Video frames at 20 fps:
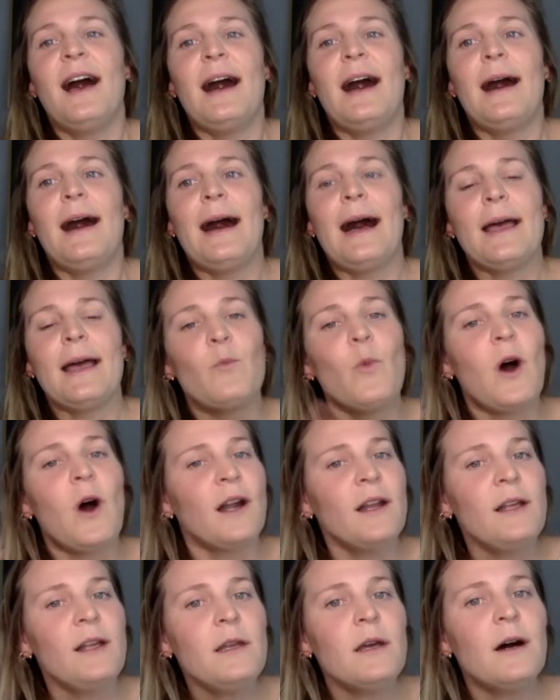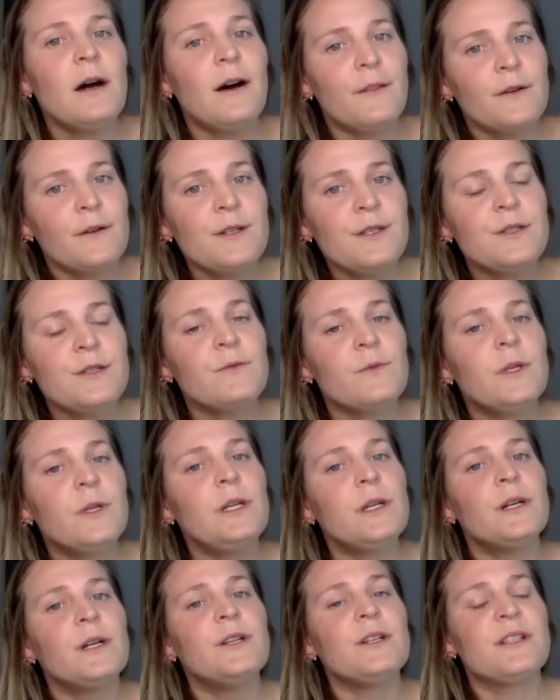I wanted others to really
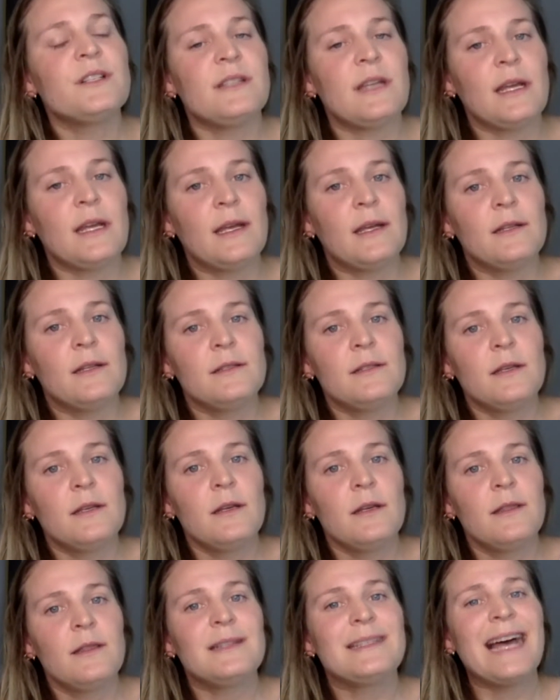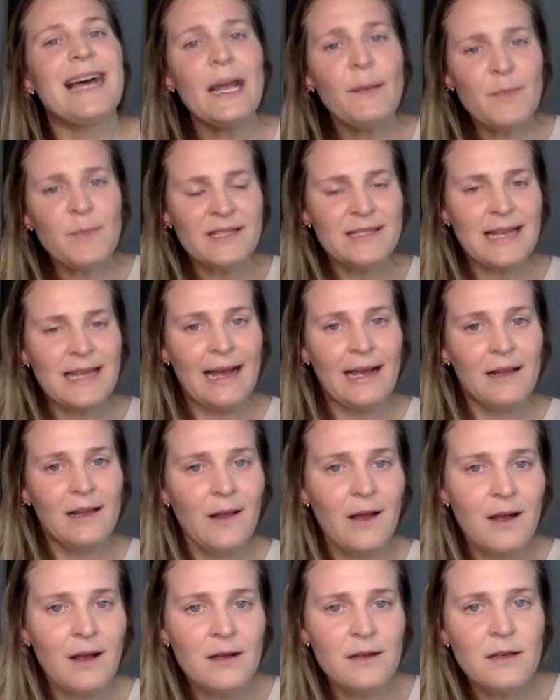understand the type of
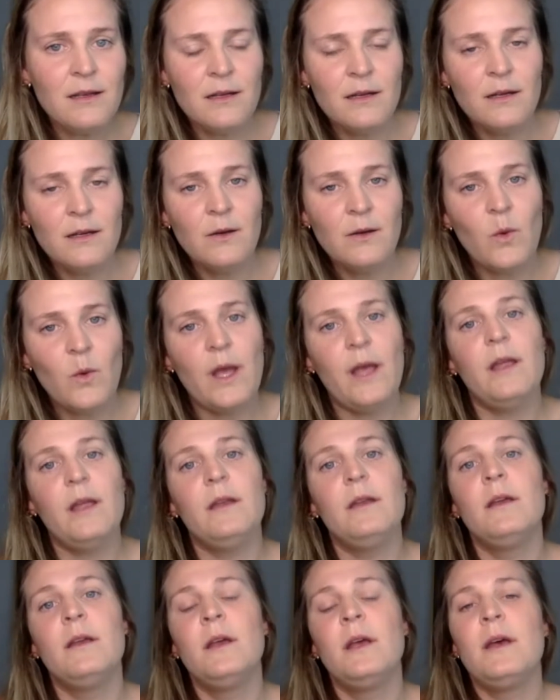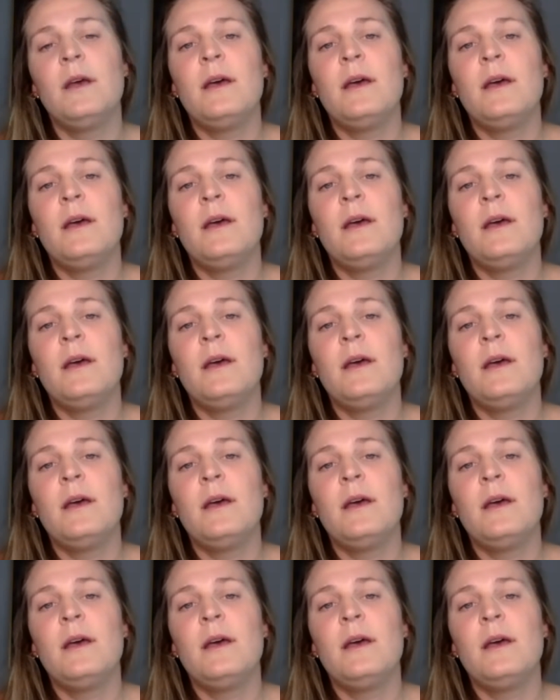dialogue when